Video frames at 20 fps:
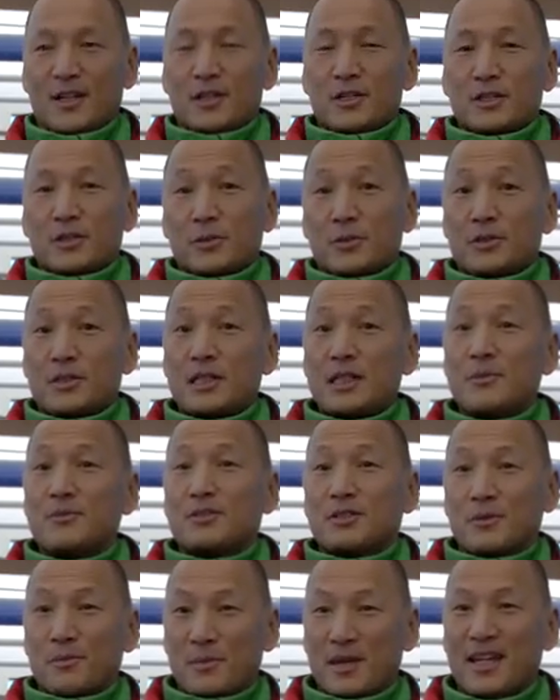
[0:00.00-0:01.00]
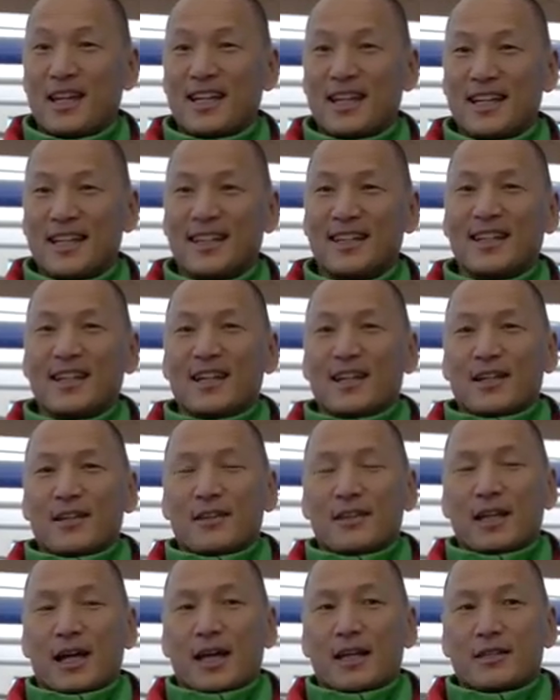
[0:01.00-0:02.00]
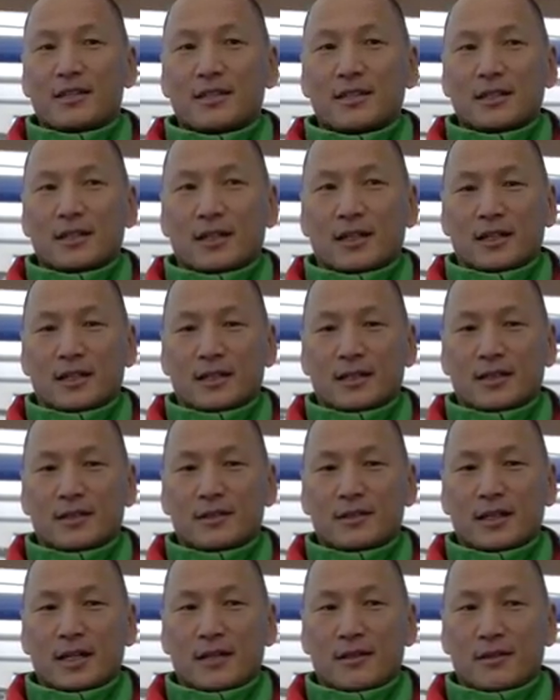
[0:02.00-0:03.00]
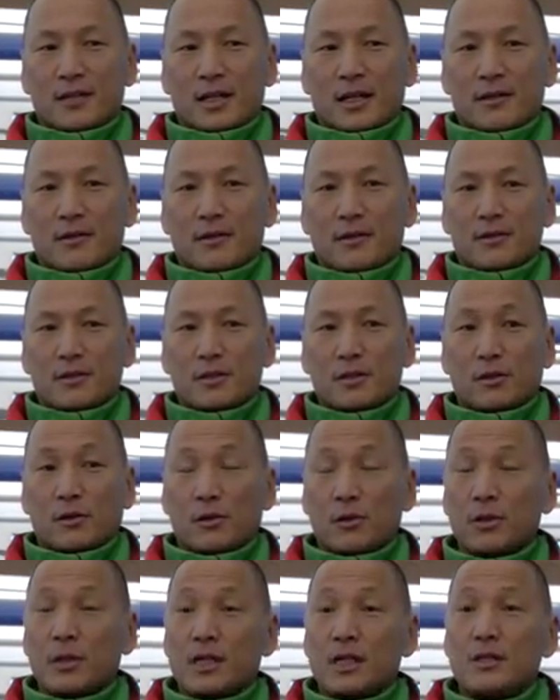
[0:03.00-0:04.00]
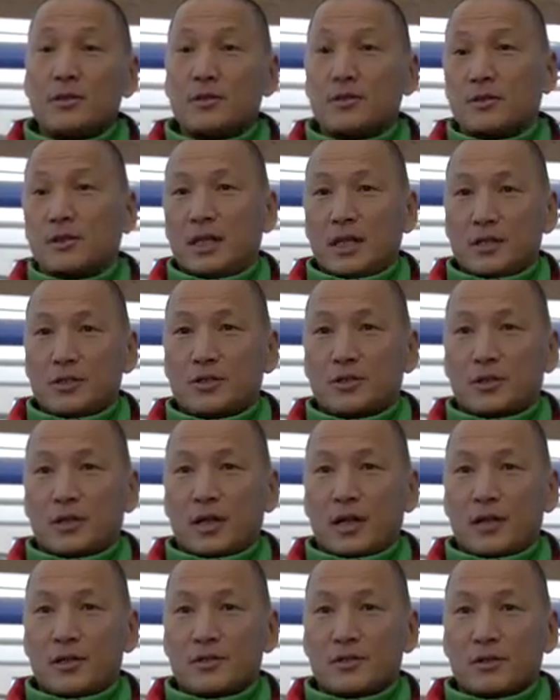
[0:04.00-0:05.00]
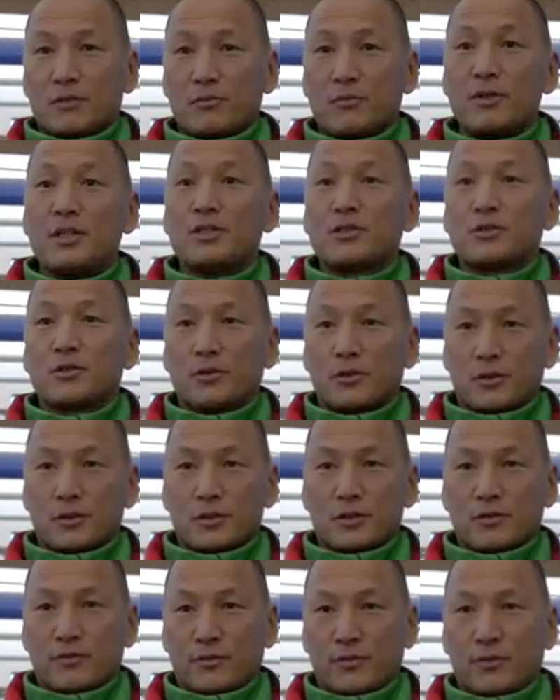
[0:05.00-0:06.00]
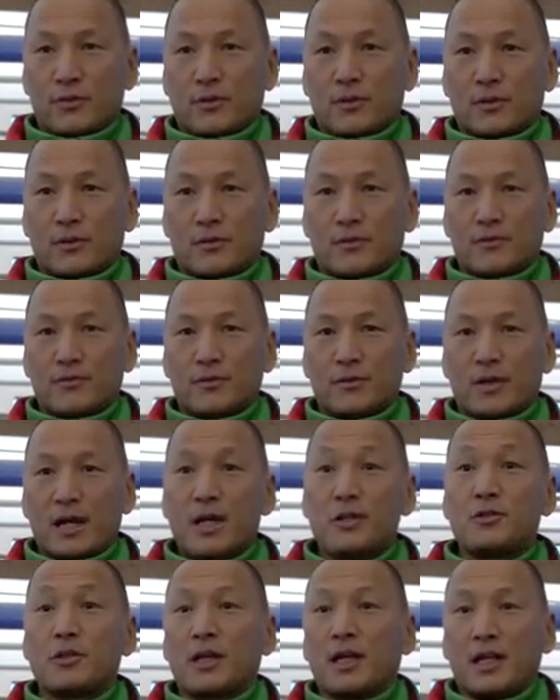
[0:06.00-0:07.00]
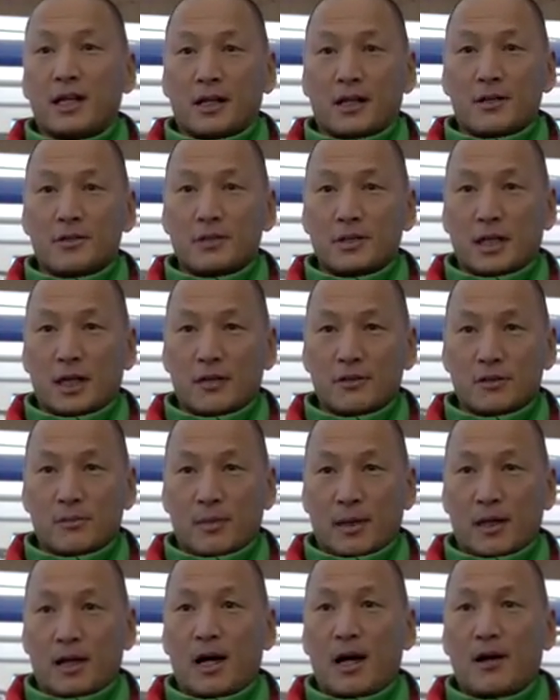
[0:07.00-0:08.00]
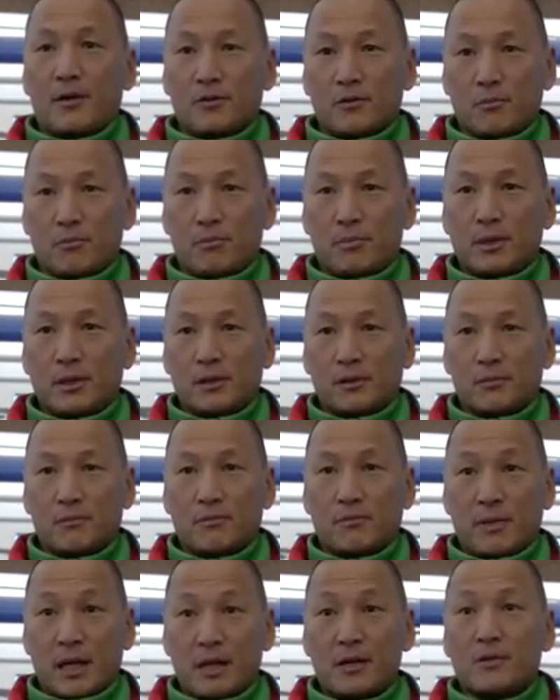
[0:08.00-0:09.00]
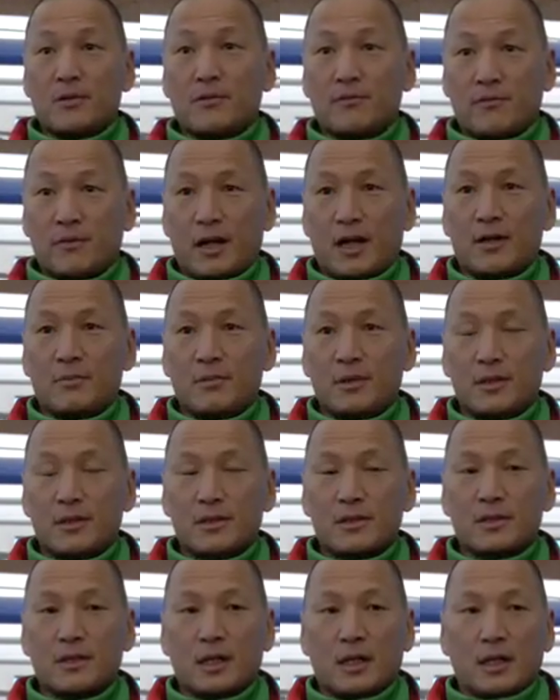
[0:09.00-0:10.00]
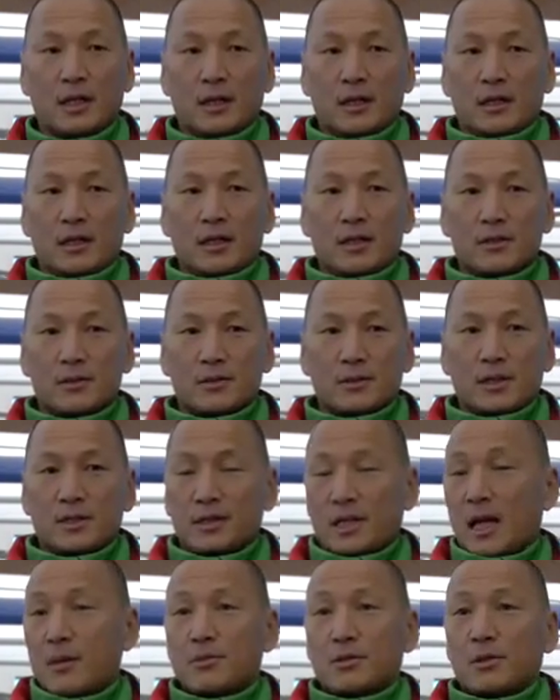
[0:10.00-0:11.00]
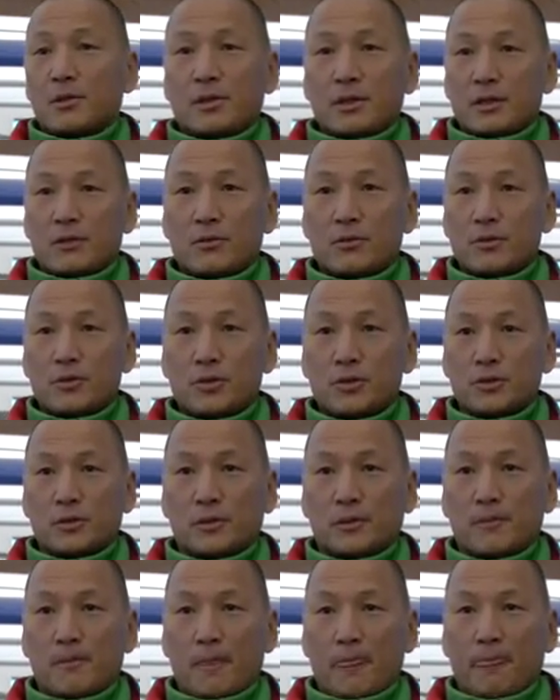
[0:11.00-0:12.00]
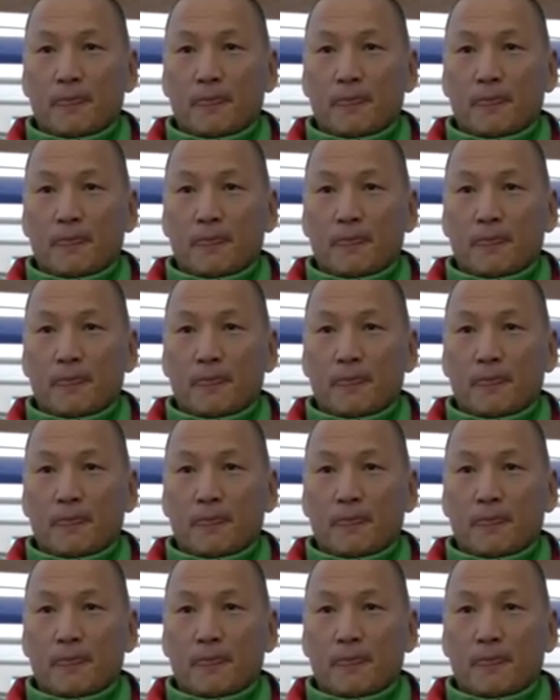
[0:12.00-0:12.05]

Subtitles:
So it seems to me that that to look into nature as a resource for educating ourselves about how to build better environments is absolutely crucial.